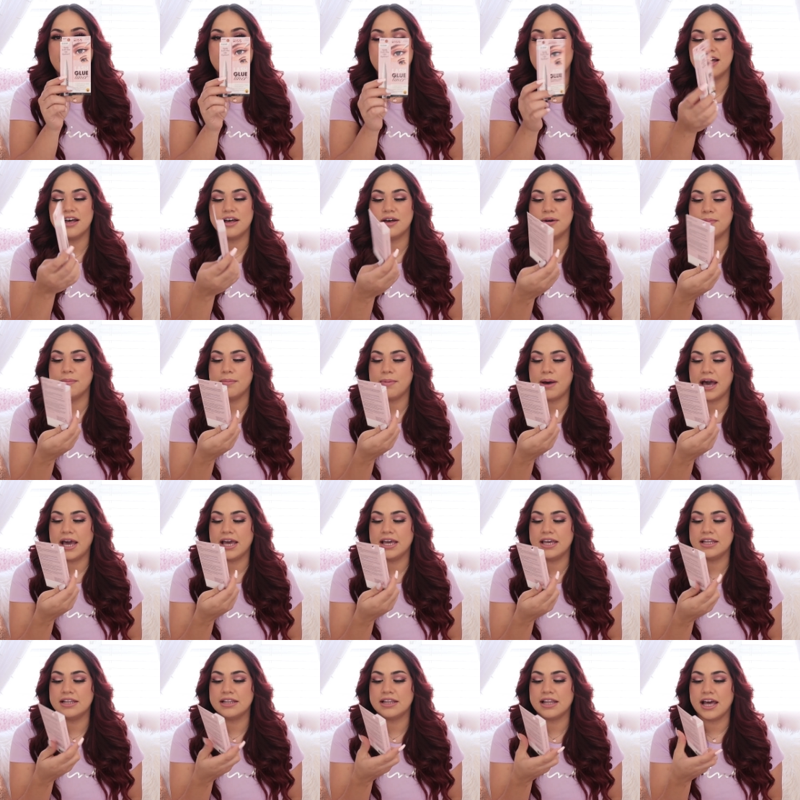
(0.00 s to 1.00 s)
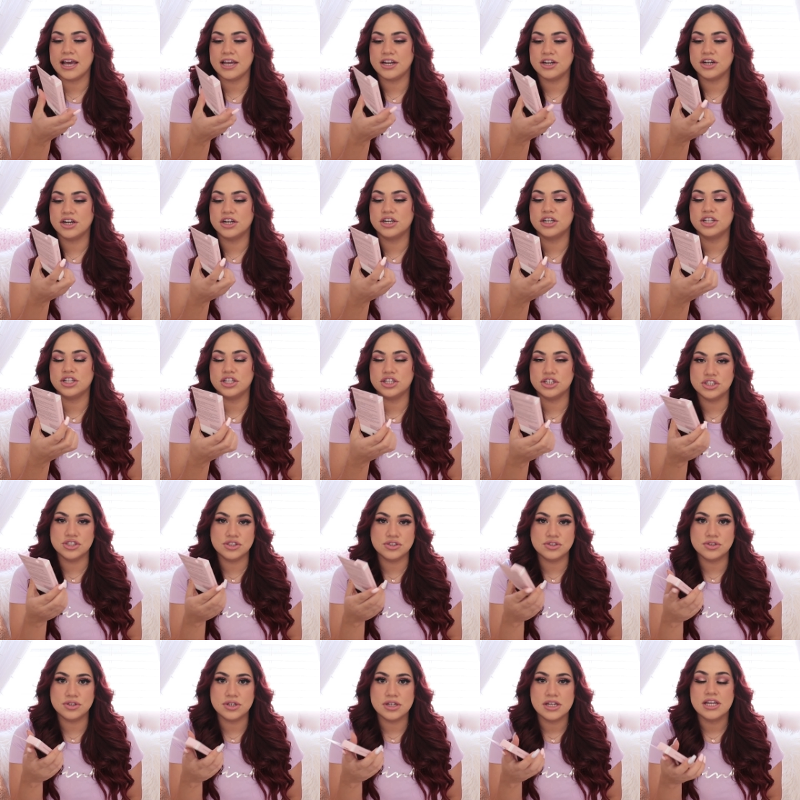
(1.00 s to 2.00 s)
um, eyeliner
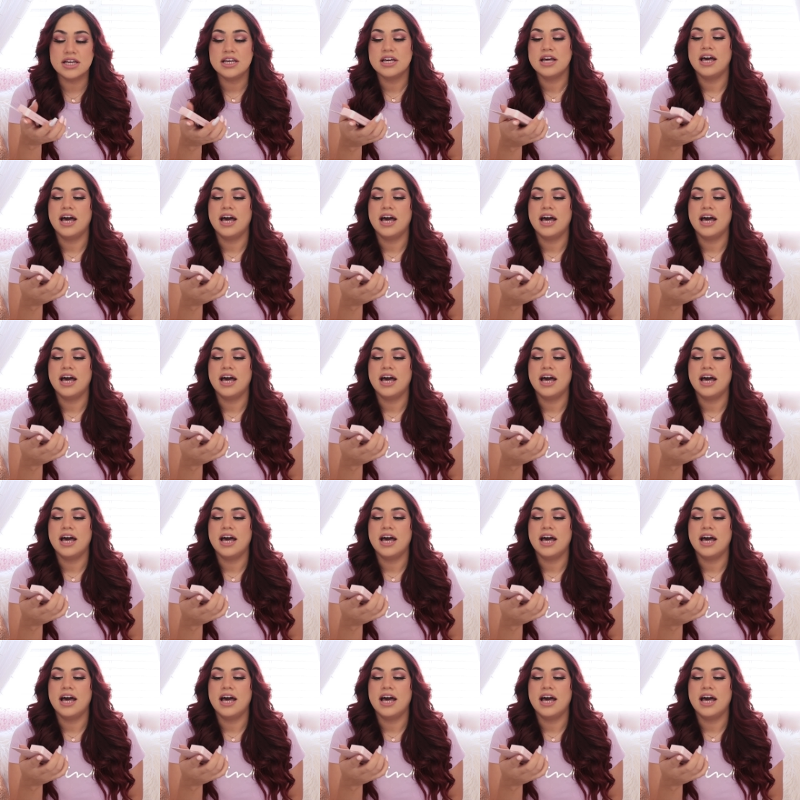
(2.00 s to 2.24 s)
glue.